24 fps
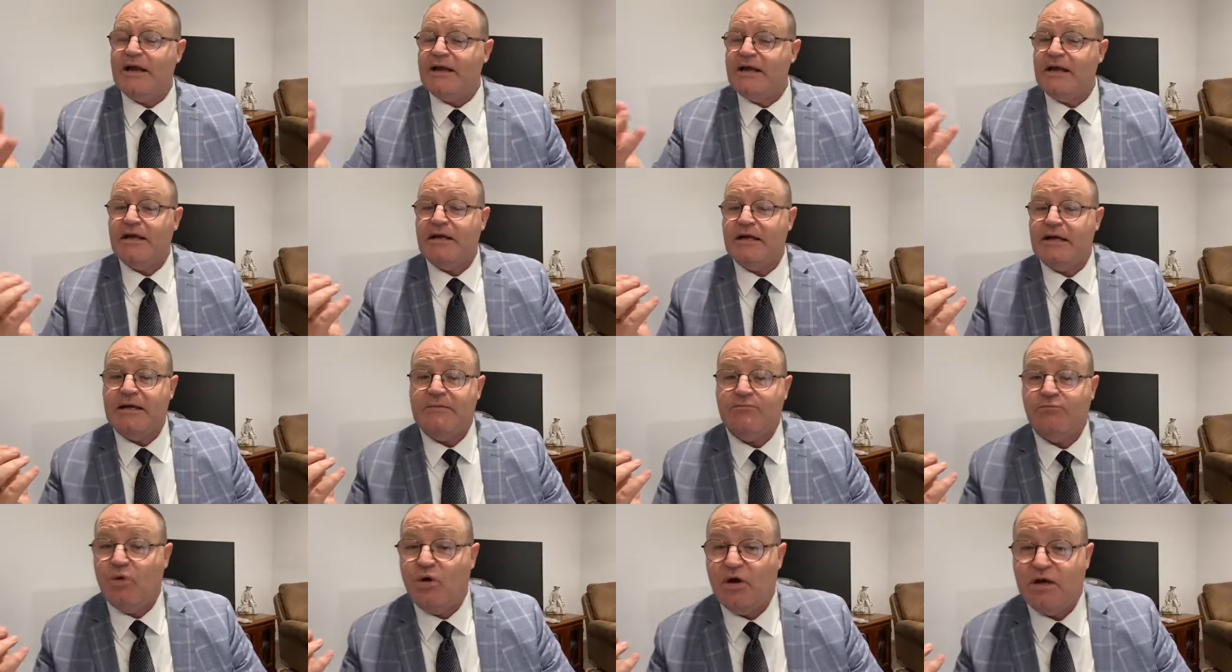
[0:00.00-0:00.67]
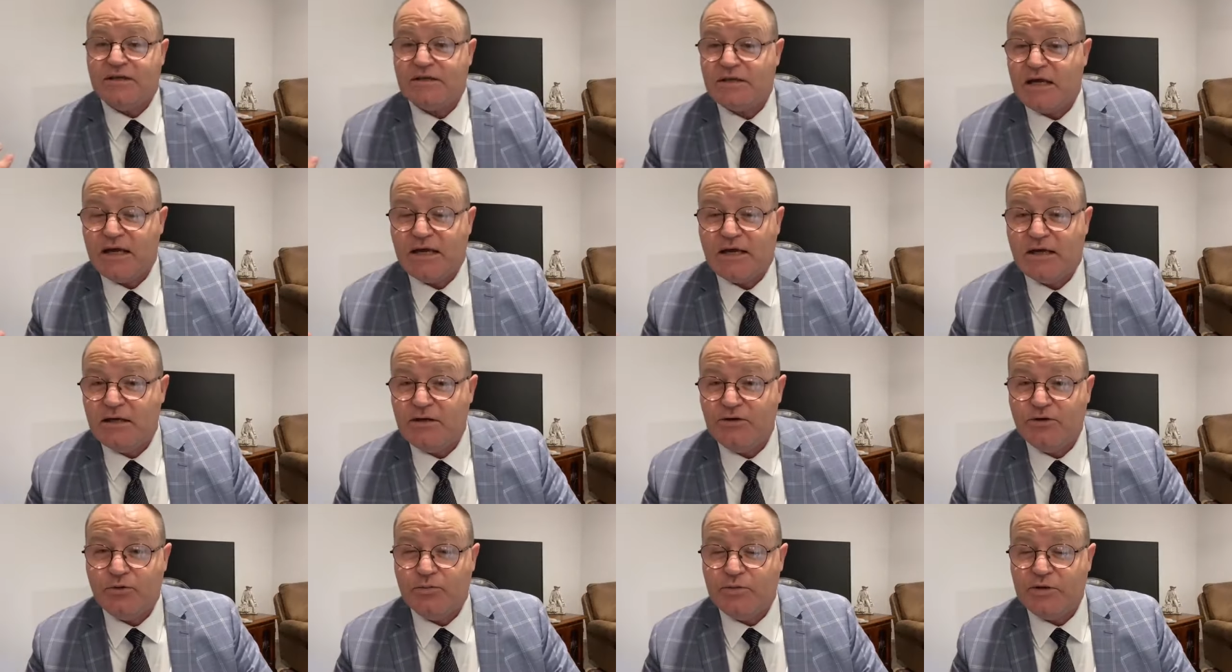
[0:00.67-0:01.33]
And it might take
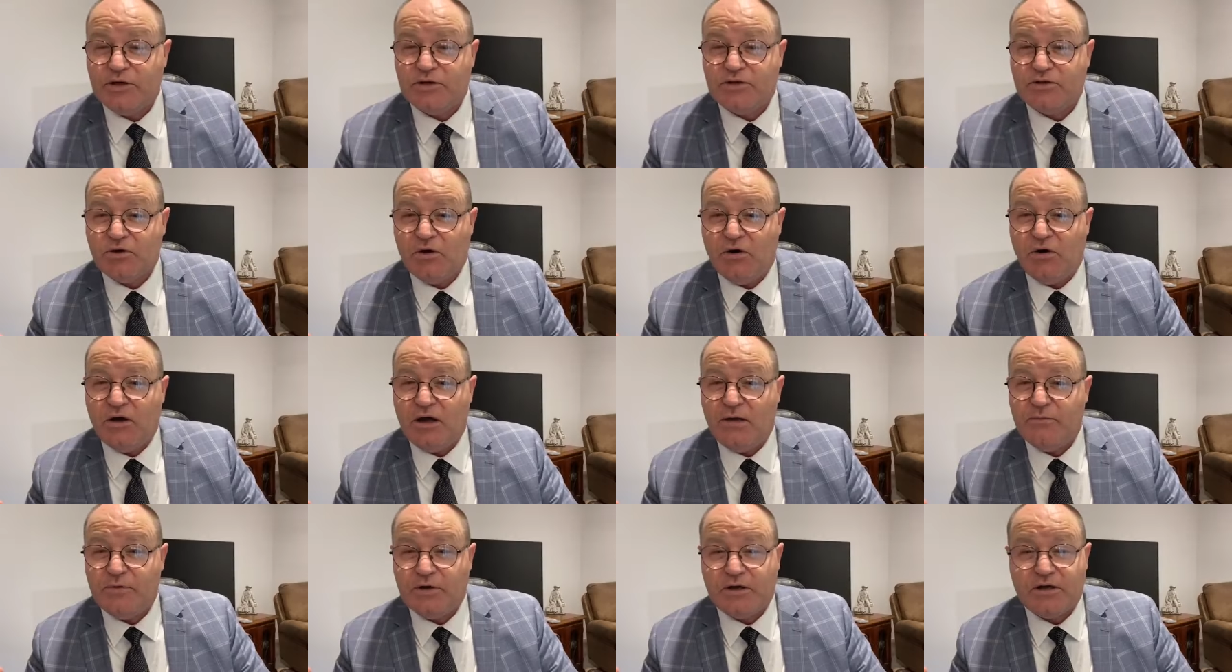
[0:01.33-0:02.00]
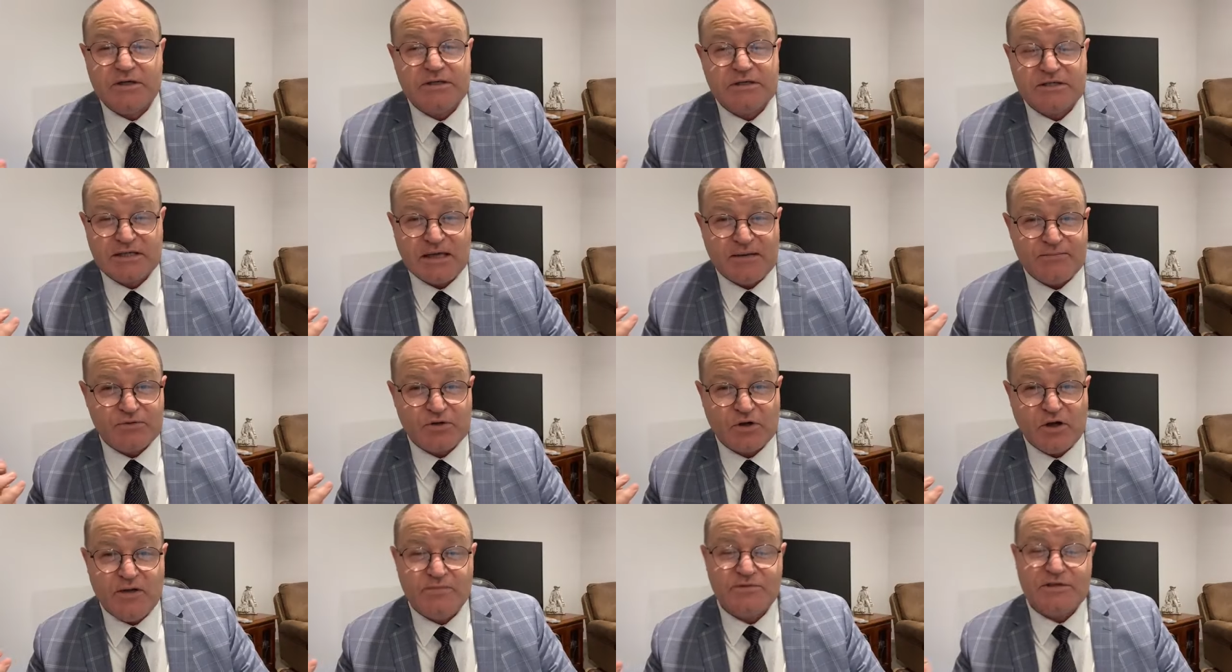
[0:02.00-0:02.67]
a little bit of time because
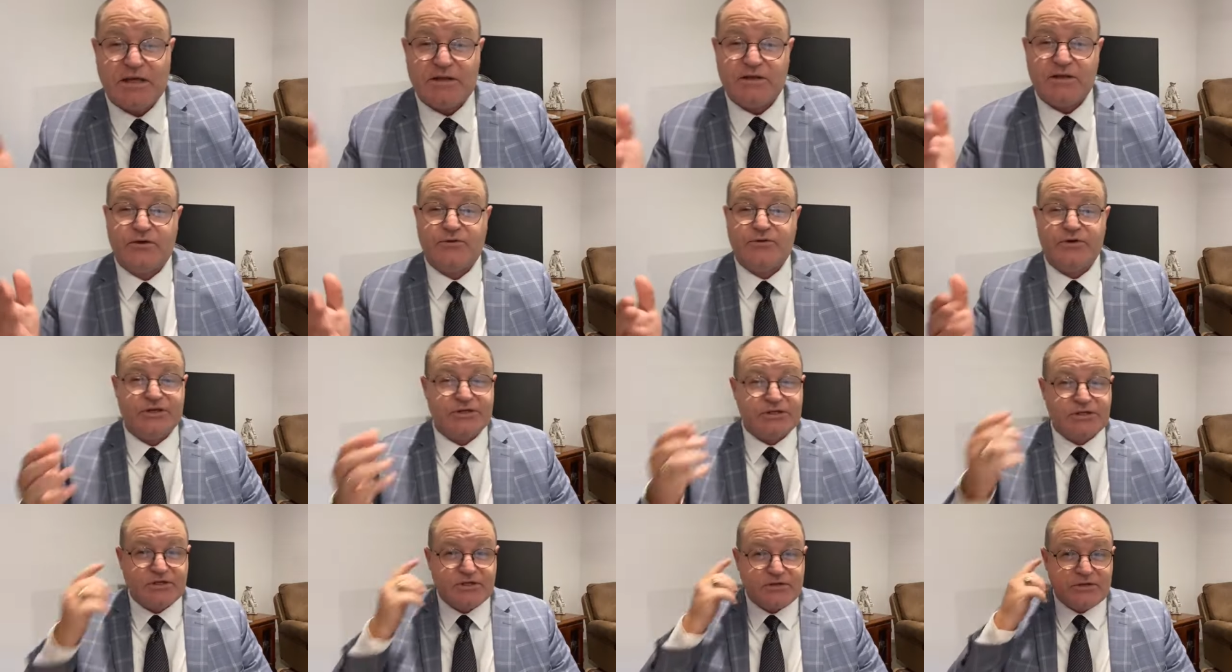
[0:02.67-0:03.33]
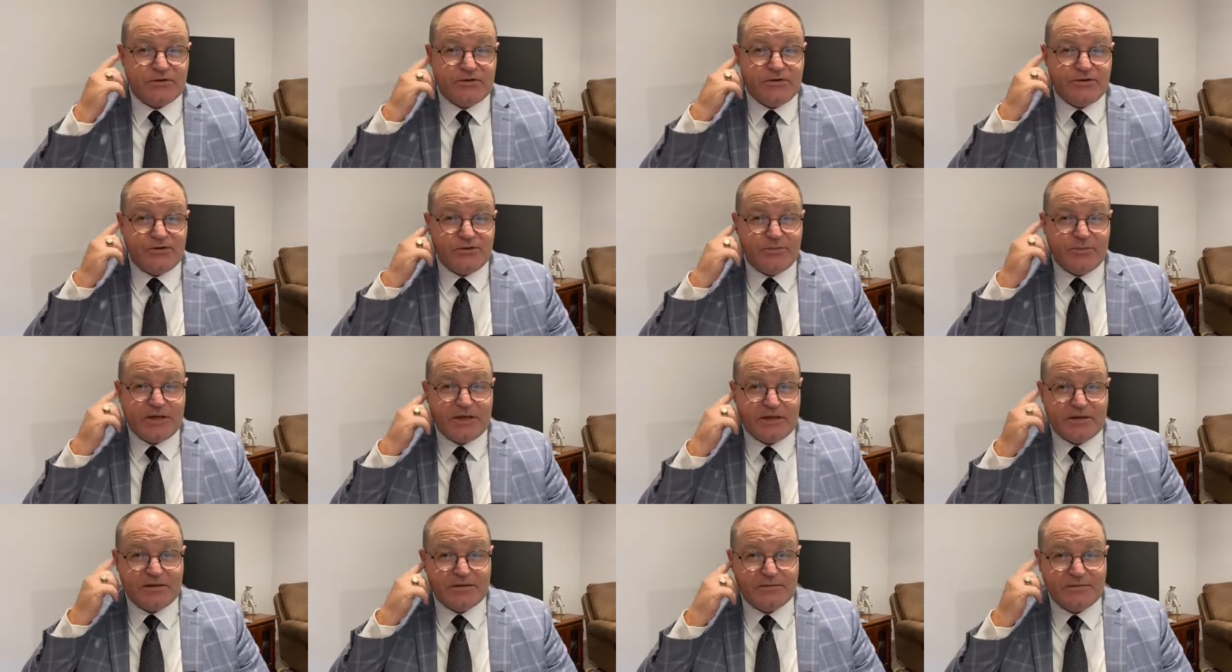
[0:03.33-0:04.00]
sometimes other Christians are a little
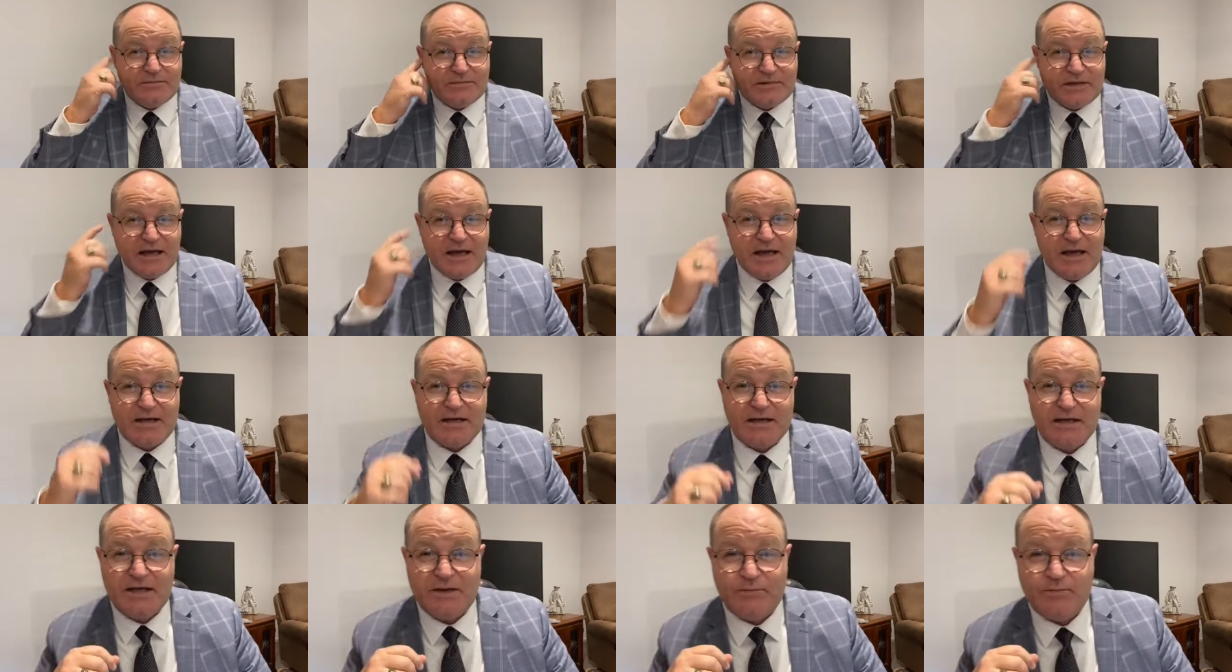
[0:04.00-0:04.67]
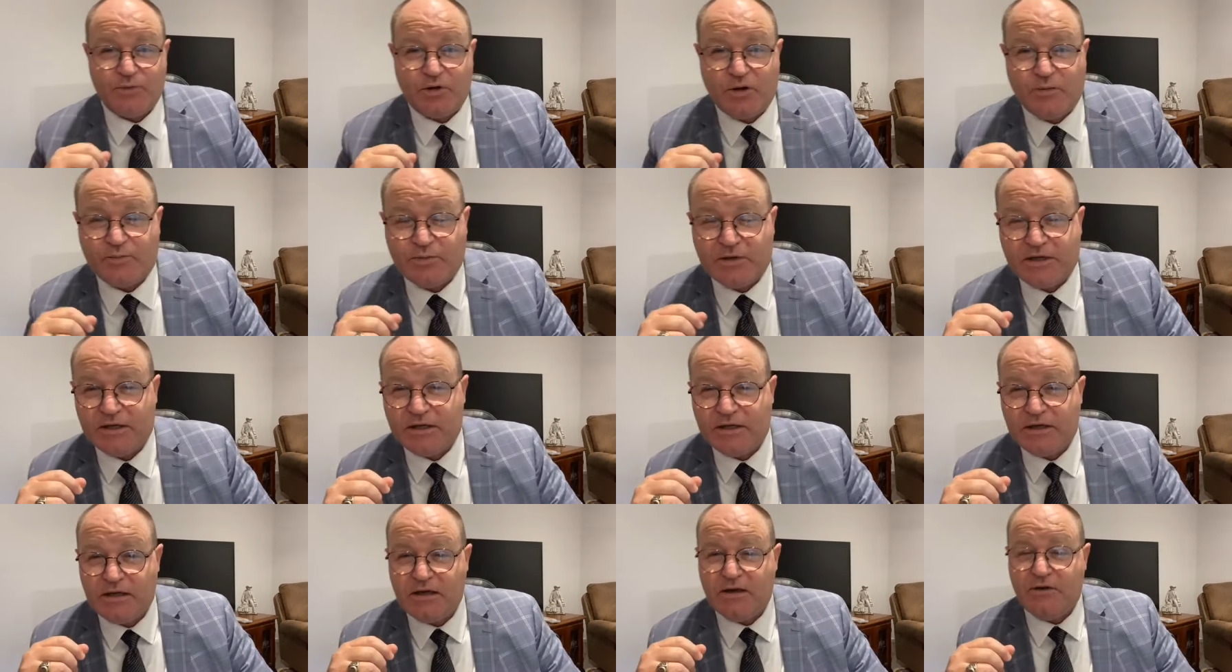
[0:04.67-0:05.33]
bit can't hear
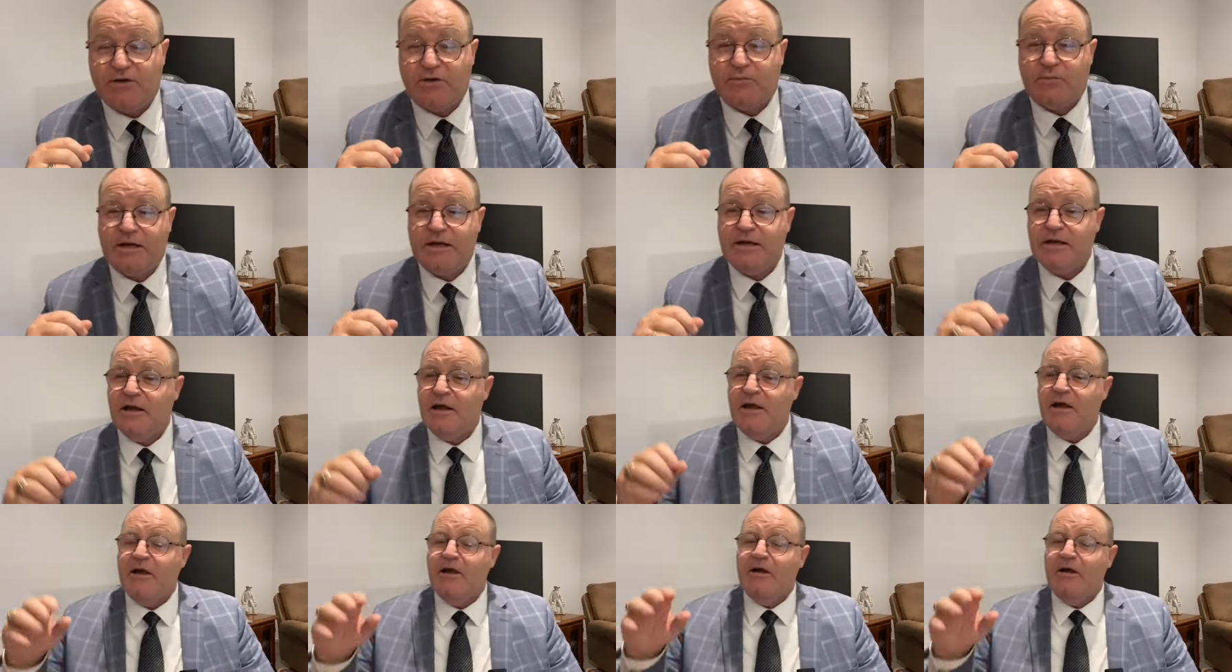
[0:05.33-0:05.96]
properly, you know what I mean?